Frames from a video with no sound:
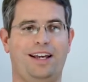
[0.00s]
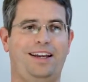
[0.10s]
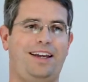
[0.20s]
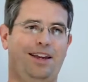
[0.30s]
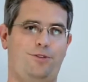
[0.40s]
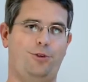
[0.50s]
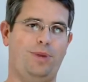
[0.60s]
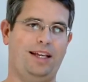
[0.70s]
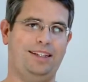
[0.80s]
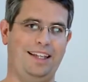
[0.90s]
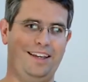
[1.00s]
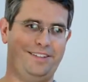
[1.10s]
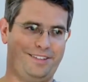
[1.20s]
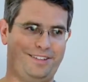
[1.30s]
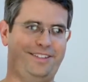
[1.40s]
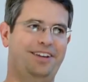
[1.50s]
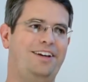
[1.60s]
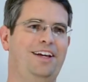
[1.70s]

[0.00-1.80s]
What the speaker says: like if you make lists,